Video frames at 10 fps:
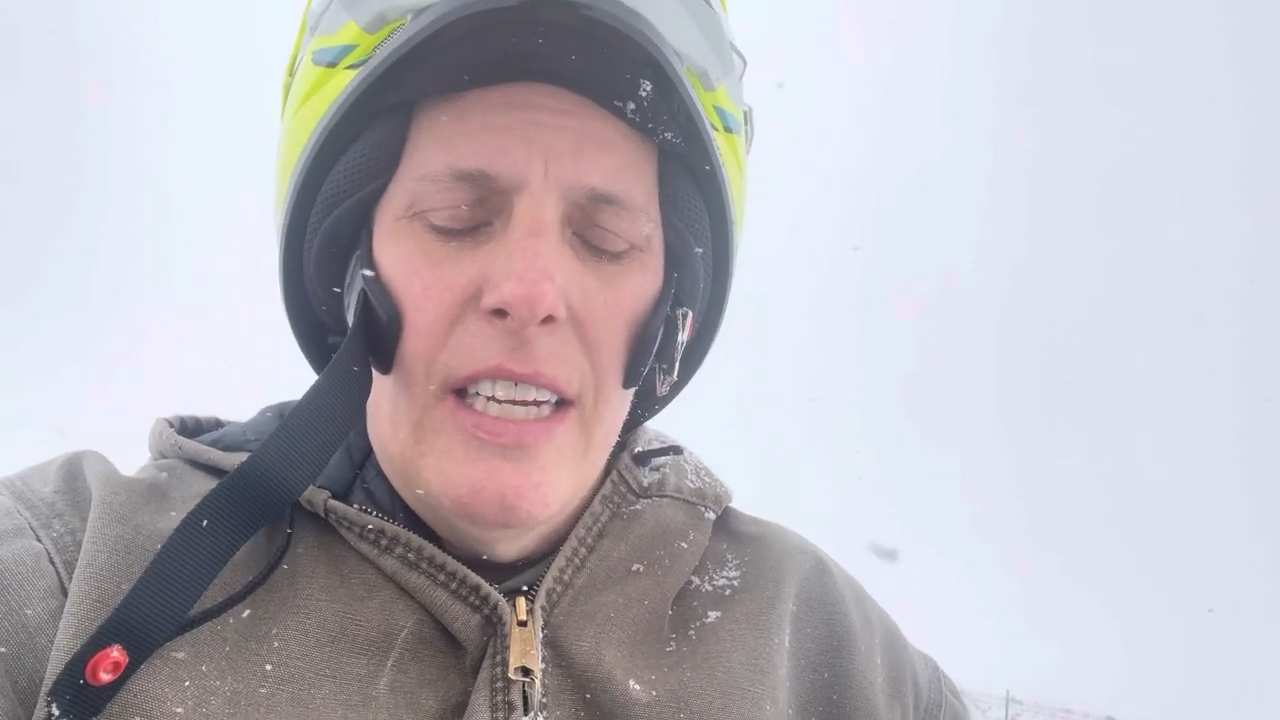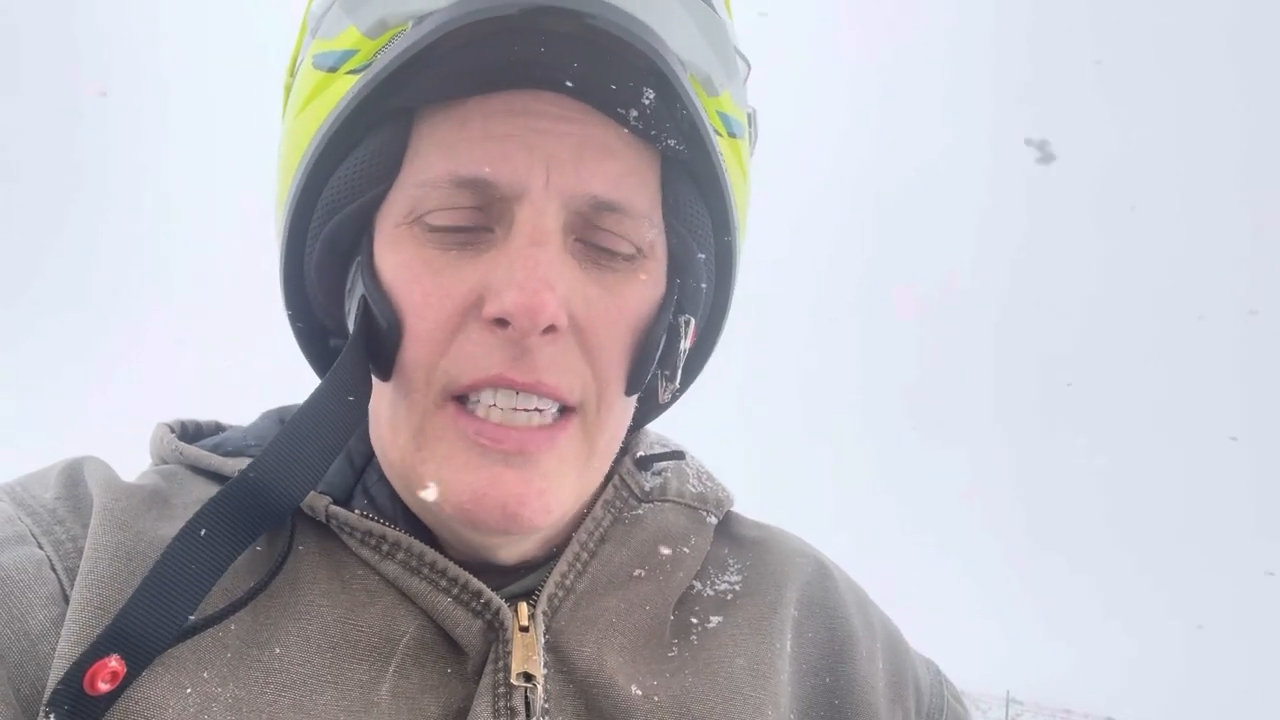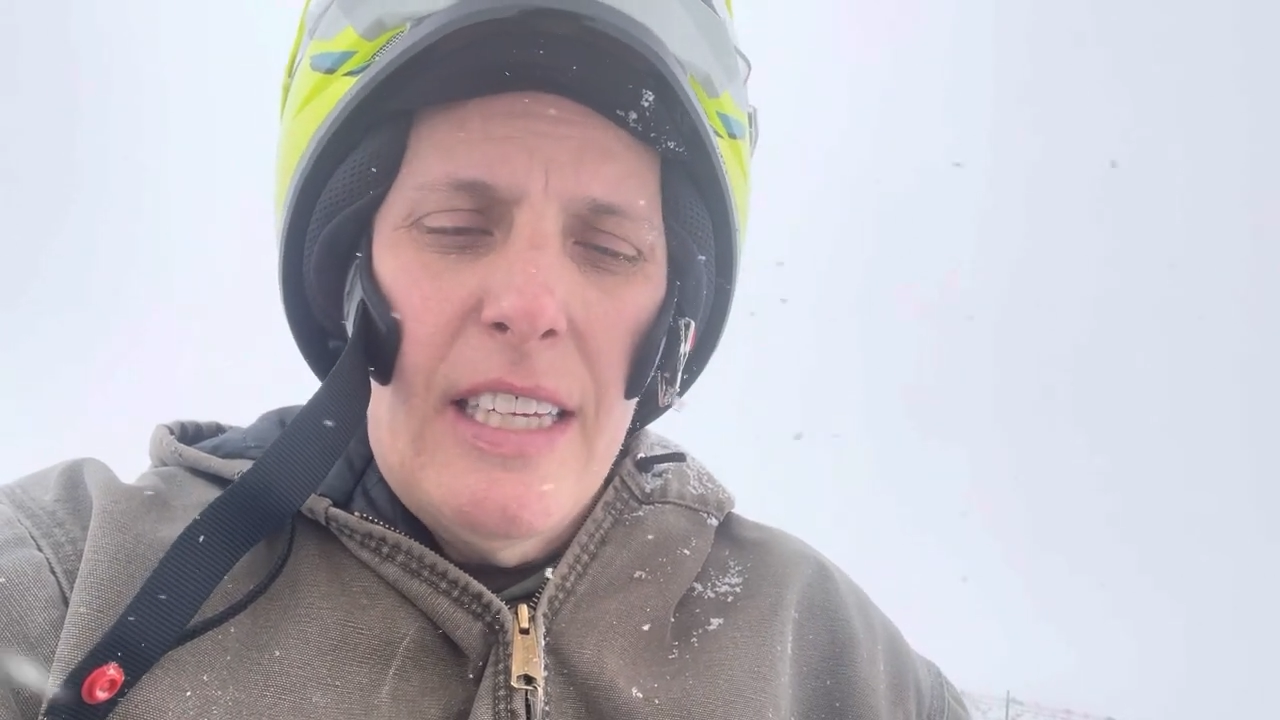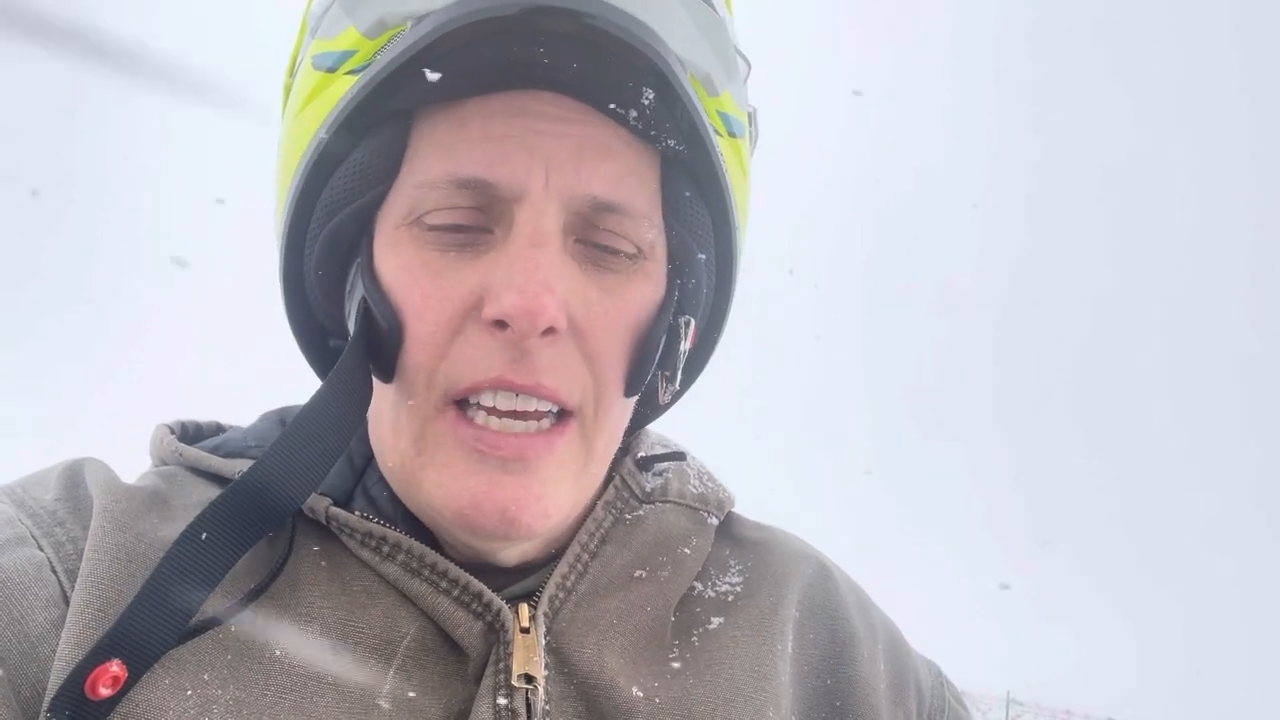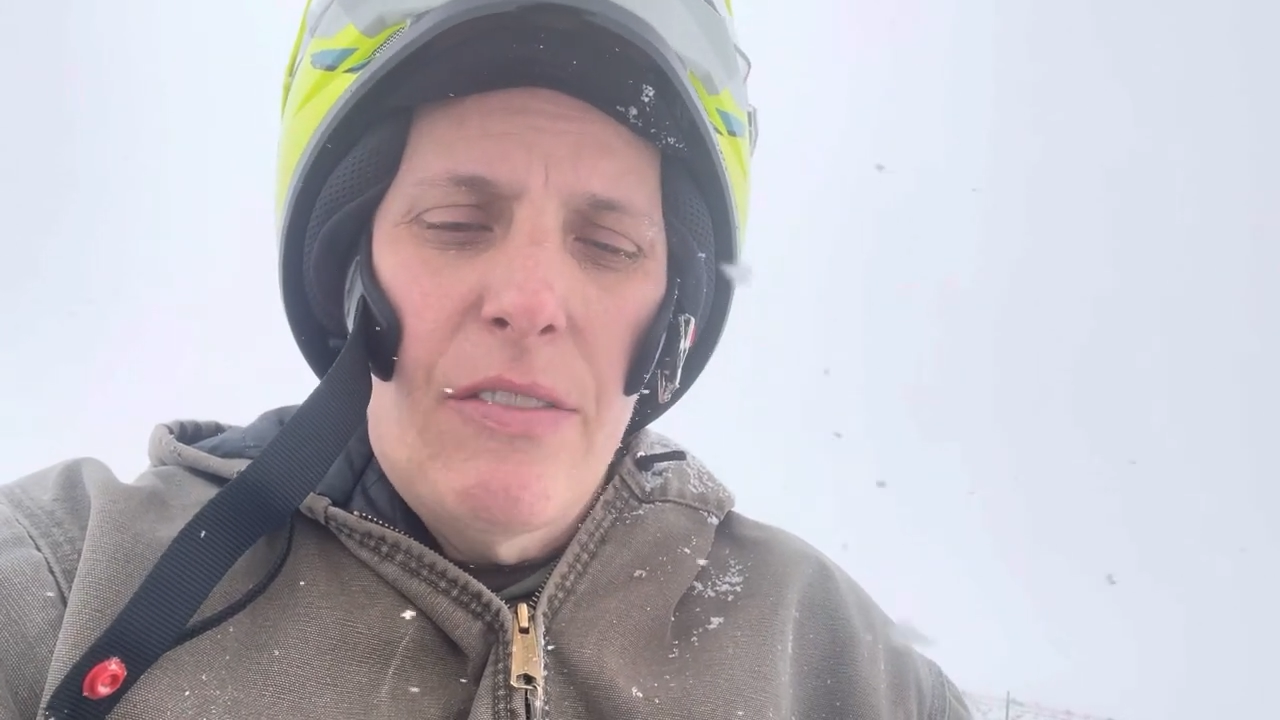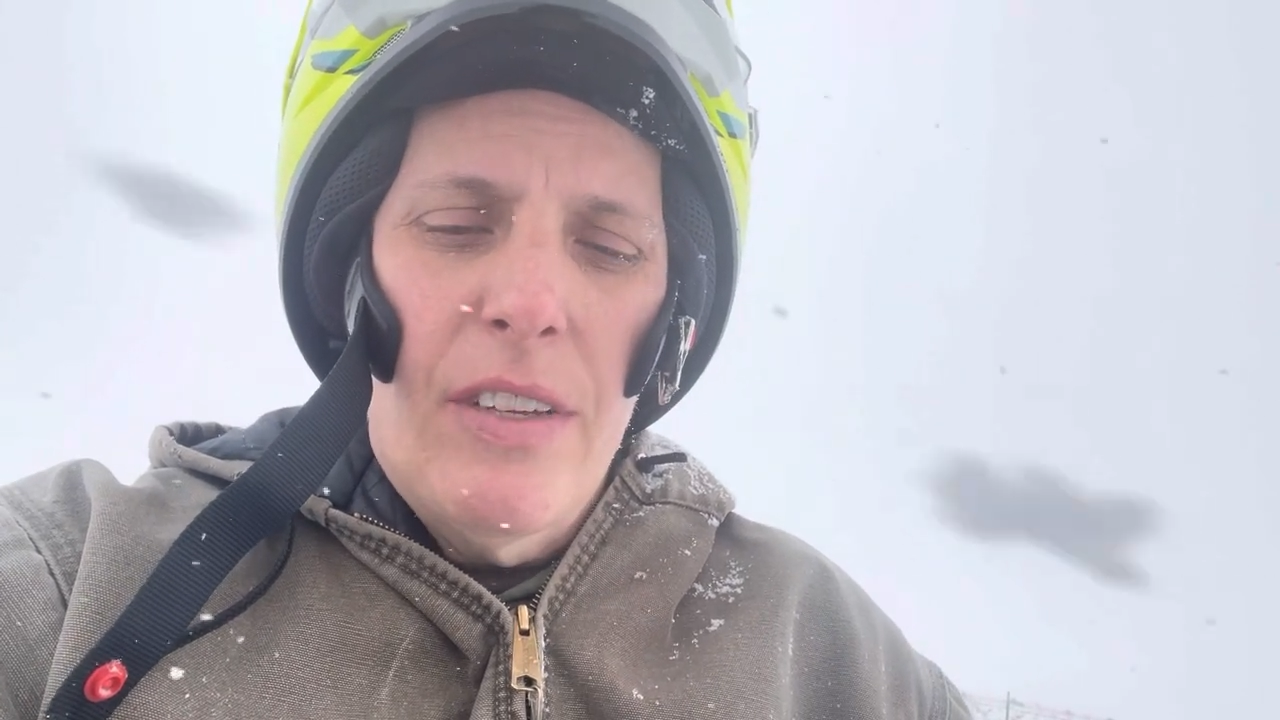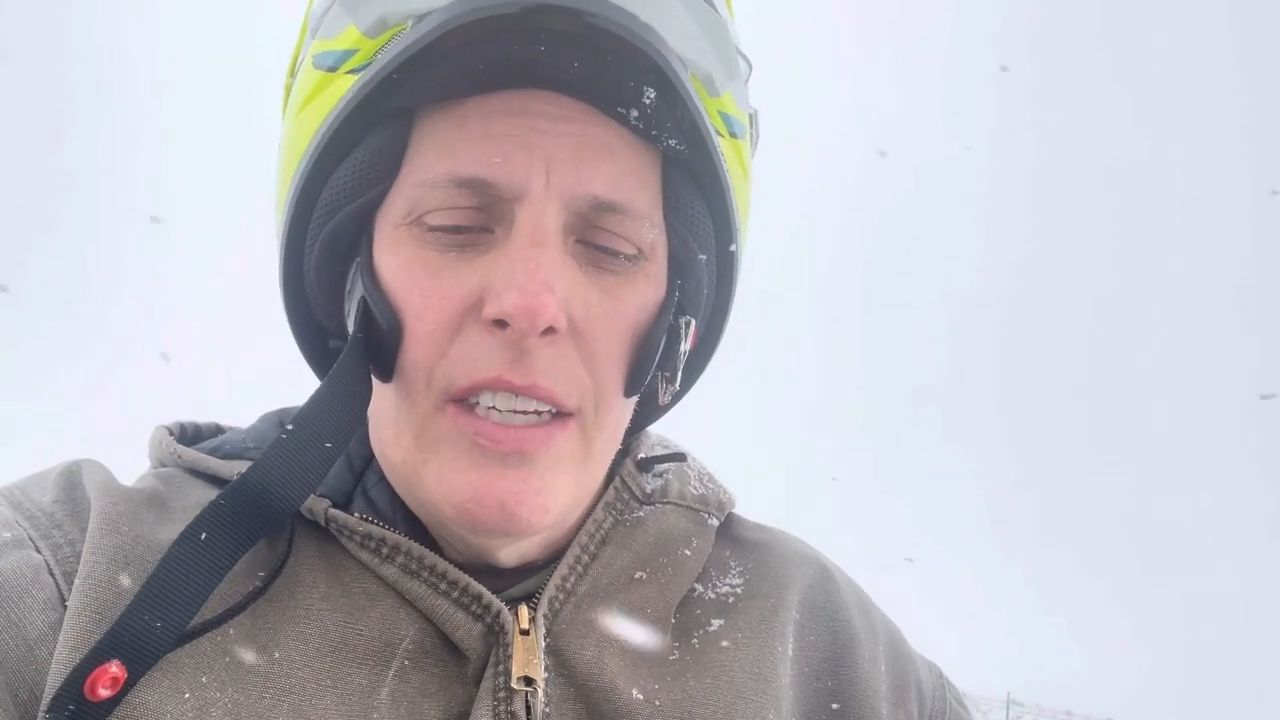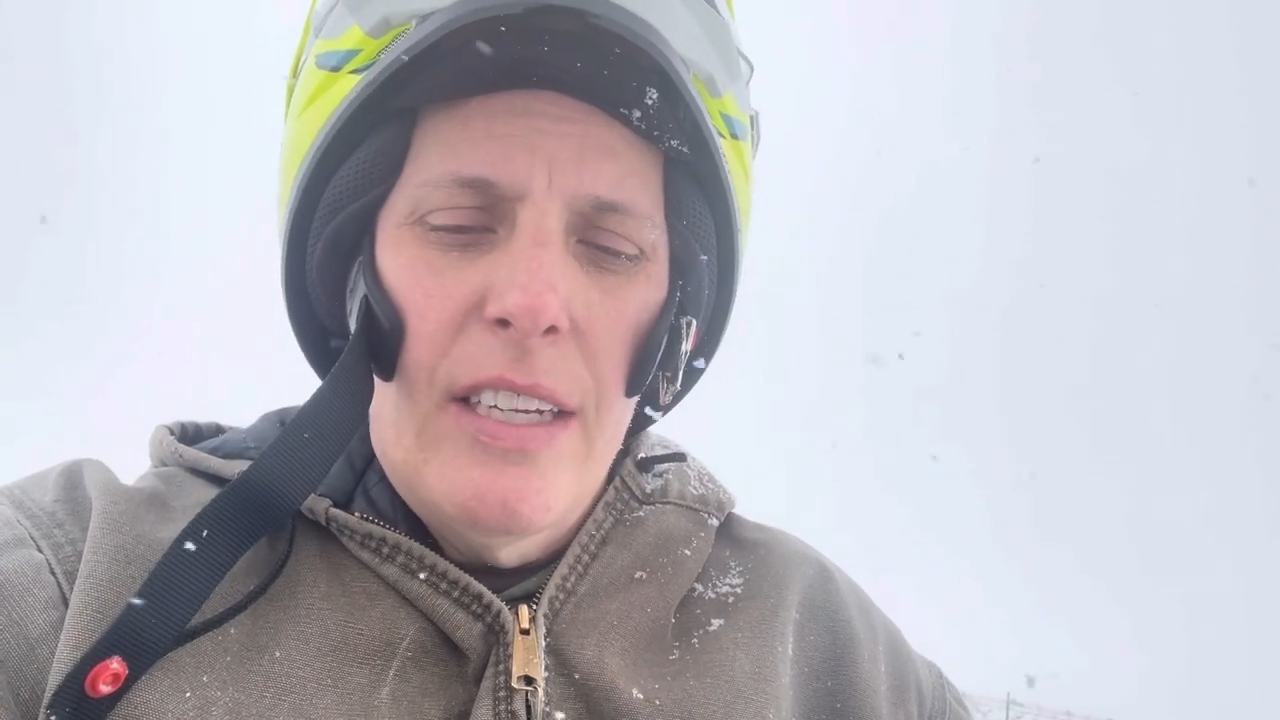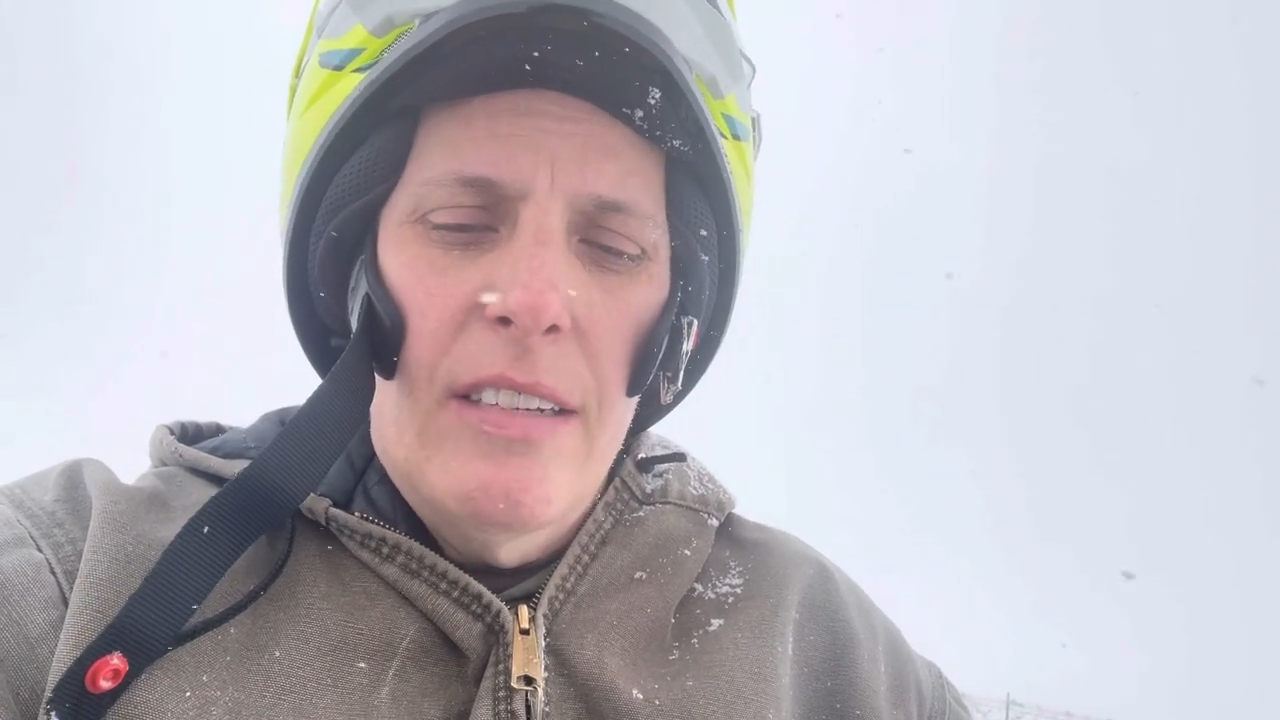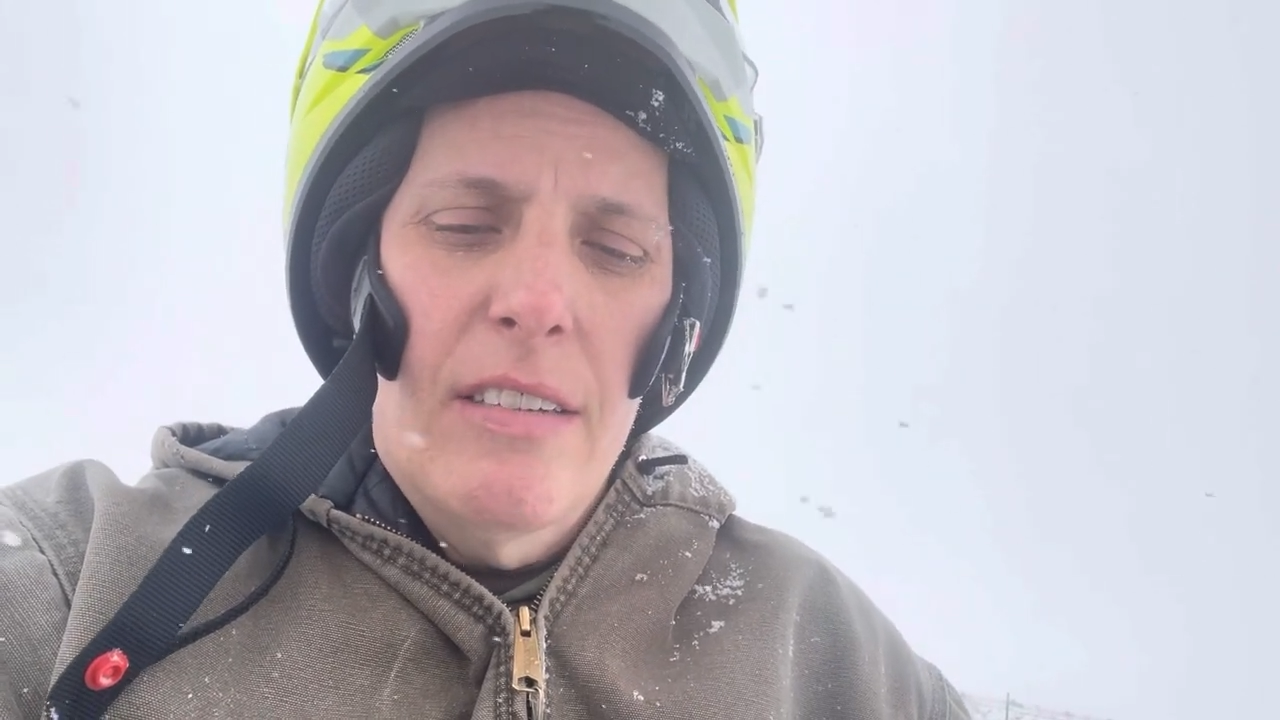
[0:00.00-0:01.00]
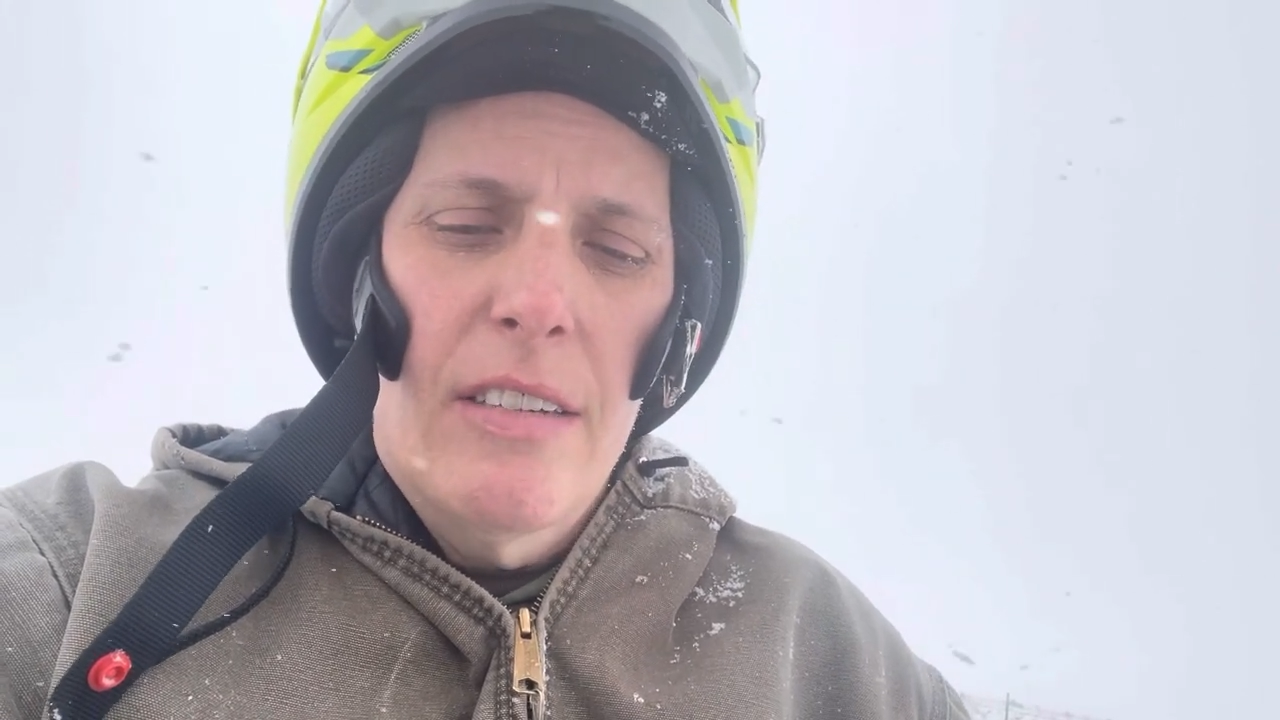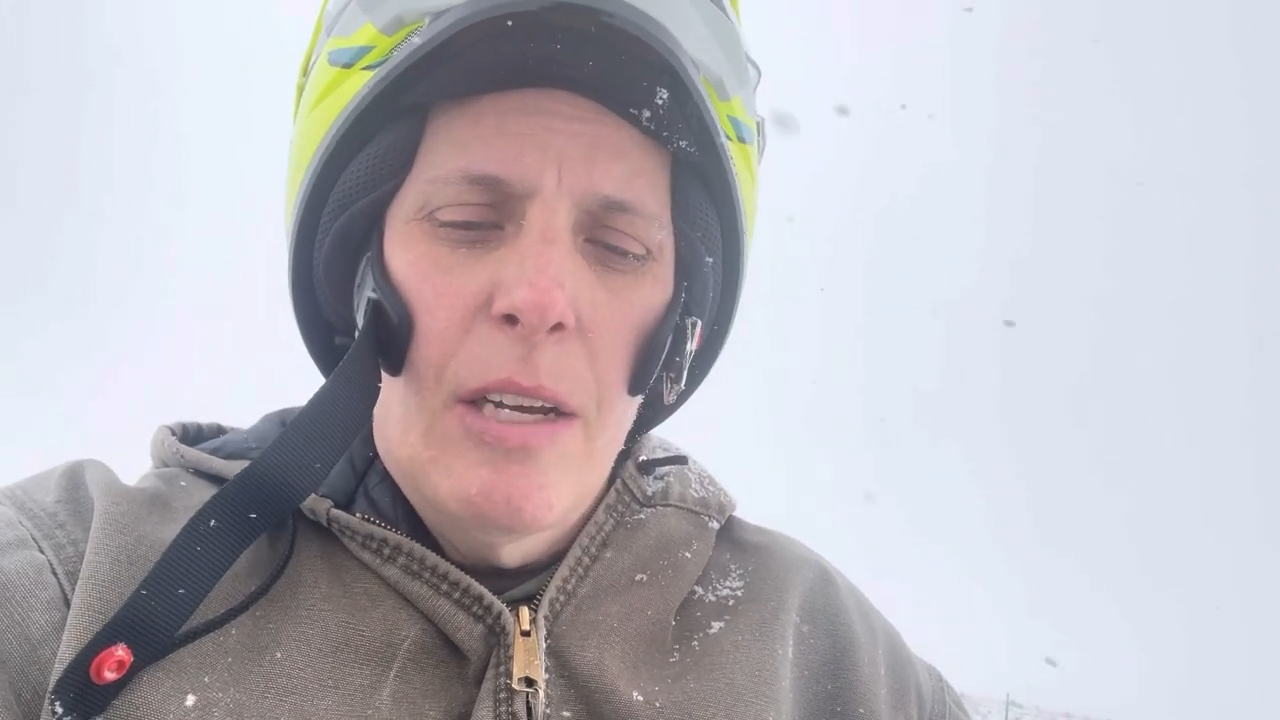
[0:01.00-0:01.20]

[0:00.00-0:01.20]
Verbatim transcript: He's thankfully